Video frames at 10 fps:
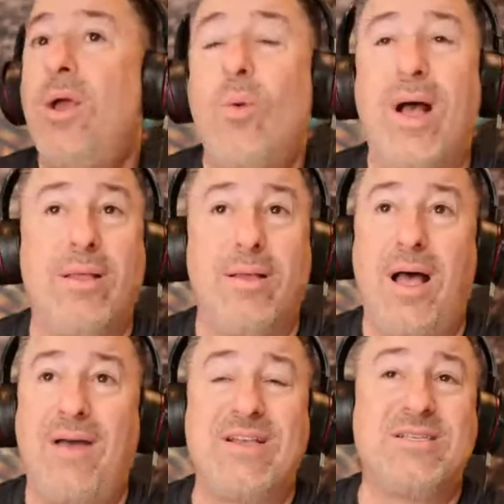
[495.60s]
Well,
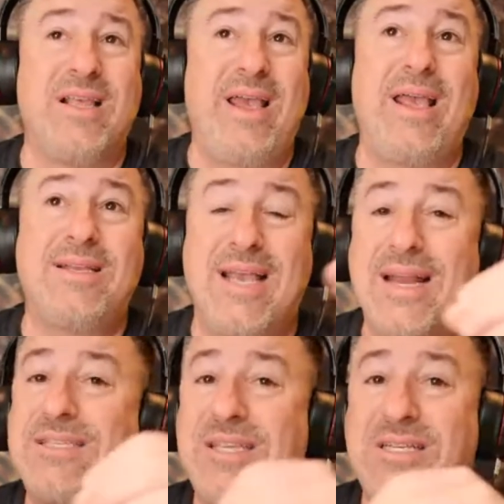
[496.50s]
obviously, to get a
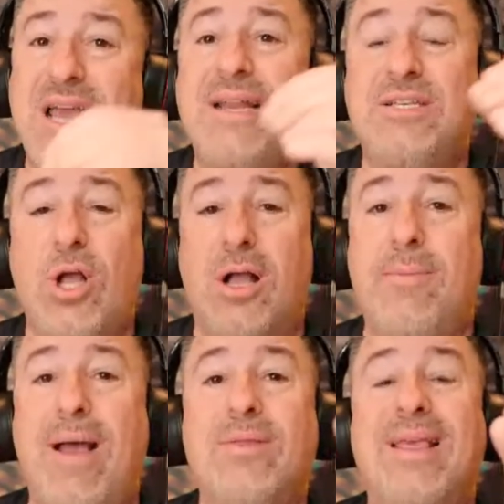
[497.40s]
C10, he's talking
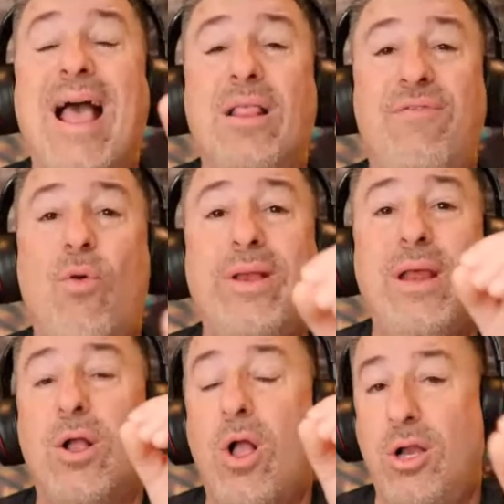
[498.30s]
about California
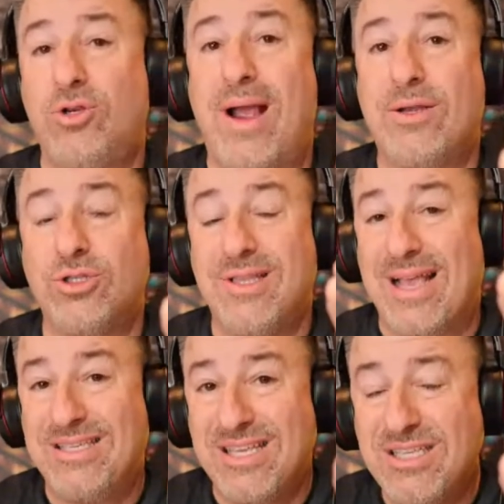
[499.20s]
contractor's
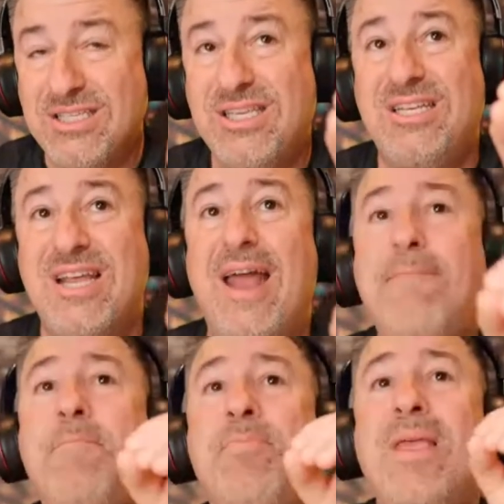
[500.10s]
license, C10.
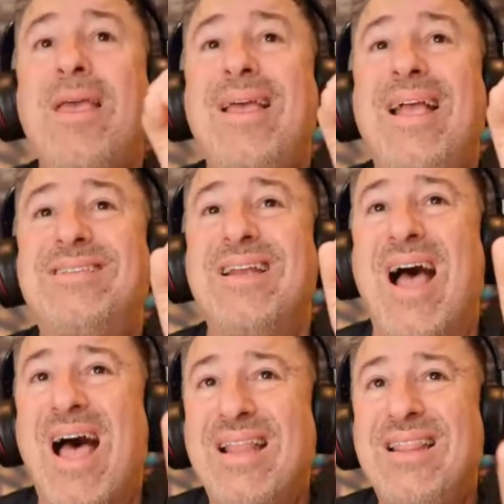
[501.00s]
It's an
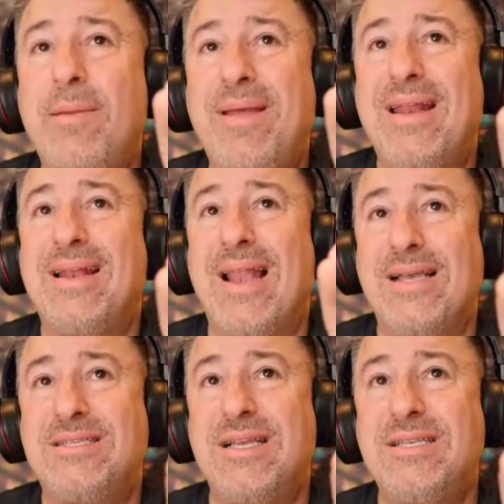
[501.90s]
unlimited
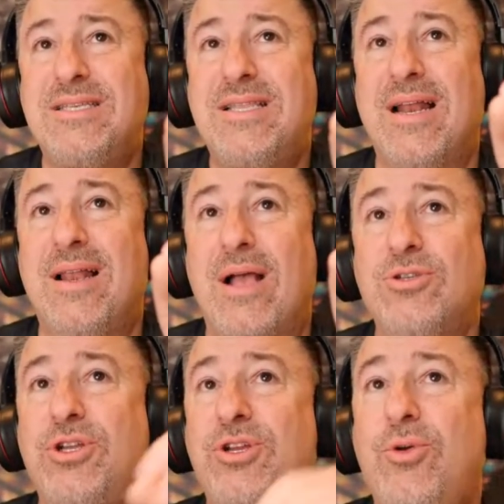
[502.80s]
license that allows you
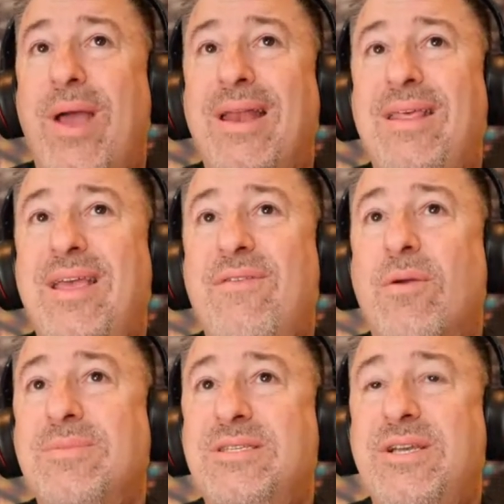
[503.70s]
to do anything from
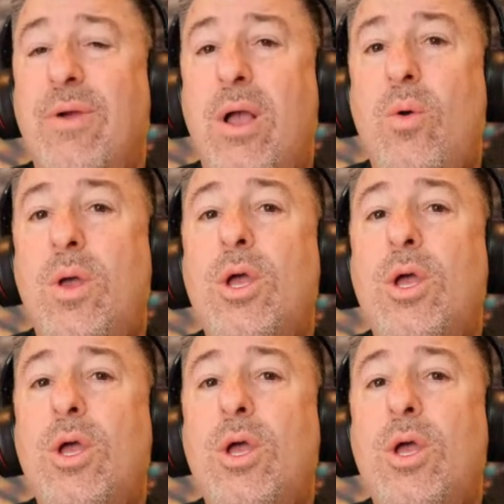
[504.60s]
zero